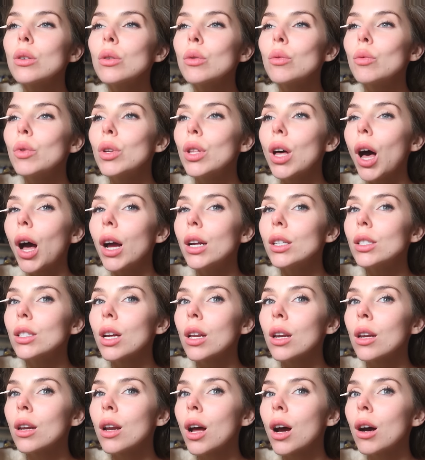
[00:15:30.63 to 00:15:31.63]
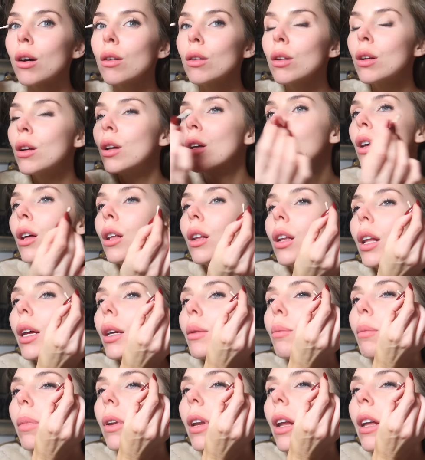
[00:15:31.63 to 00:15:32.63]
with eyeshadow now,
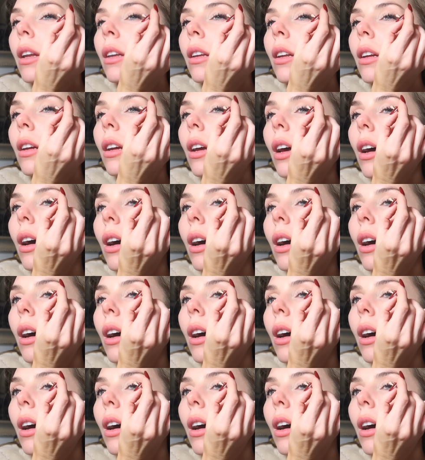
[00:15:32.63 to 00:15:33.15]
like blending it